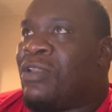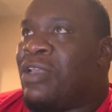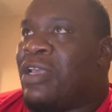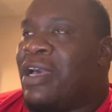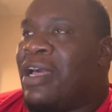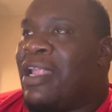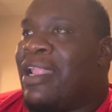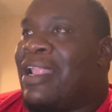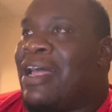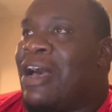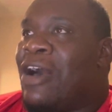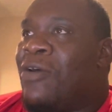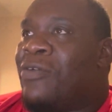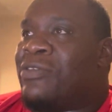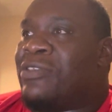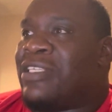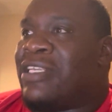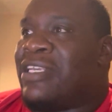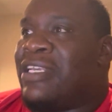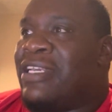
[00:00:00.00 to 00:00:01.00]

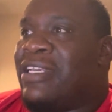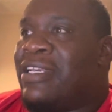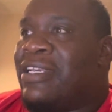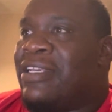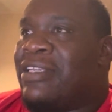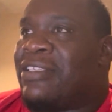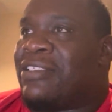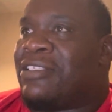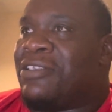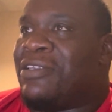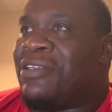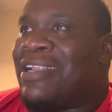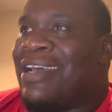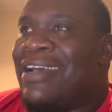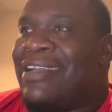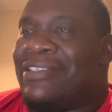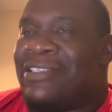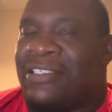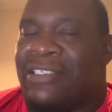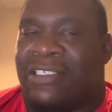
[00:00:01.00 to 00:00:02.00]
allows the kids to
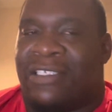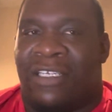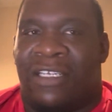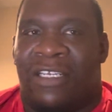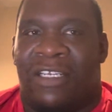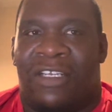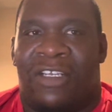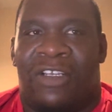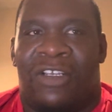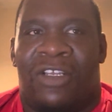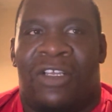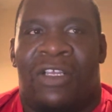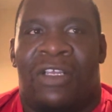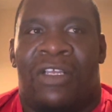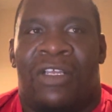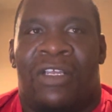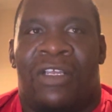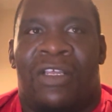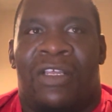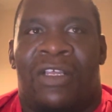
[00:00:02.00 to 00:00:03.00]
not just
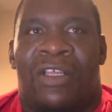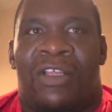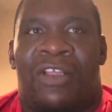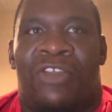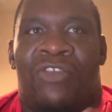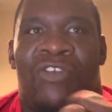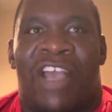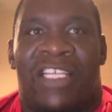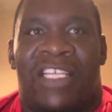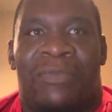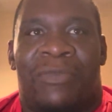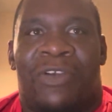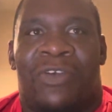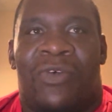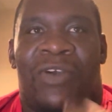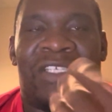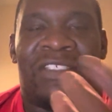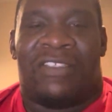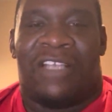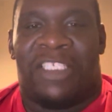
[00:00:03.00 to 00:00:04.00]
you ask me a
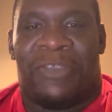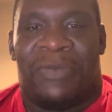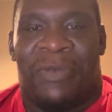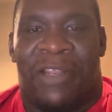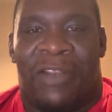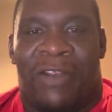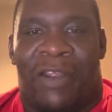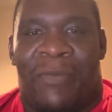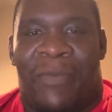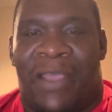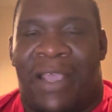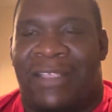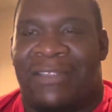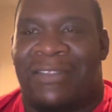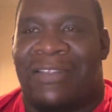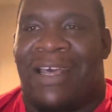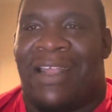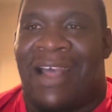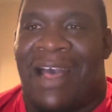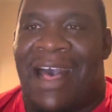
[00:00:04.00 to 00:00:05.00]
question, I spit it right back. It's
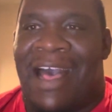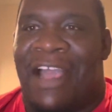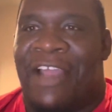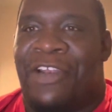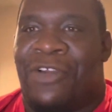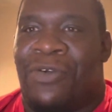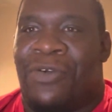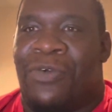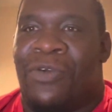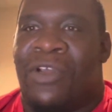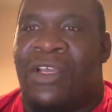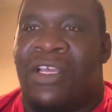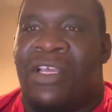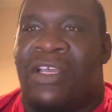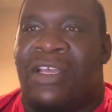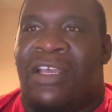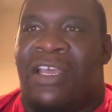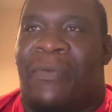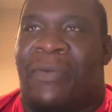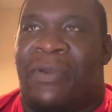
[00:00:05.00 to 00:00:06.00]
not an I do.
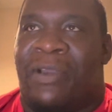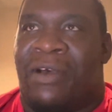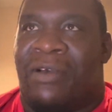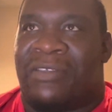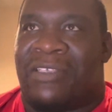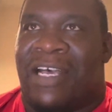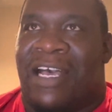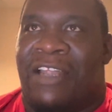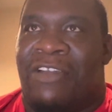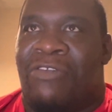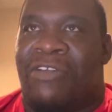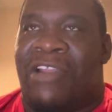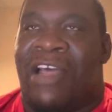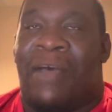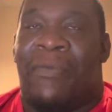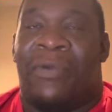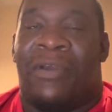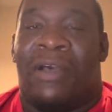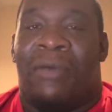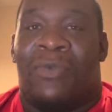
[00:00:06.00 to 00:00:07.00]
It becomes I do,
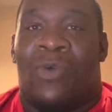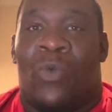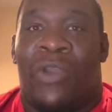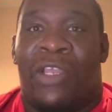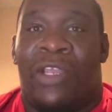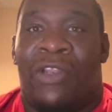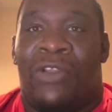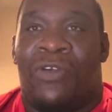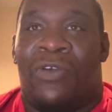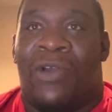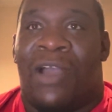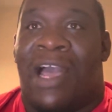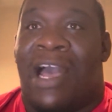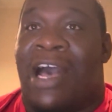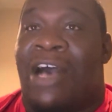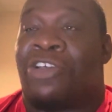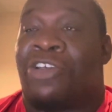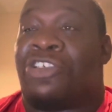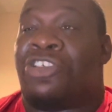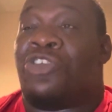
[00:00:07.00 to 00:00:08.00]
not become a we do, and
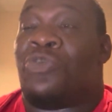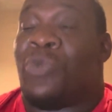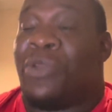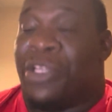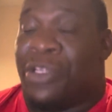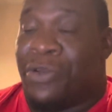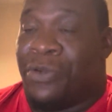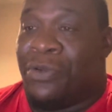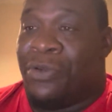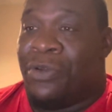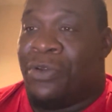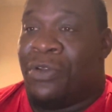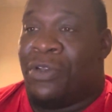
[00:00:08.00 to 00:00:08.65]
how should we do?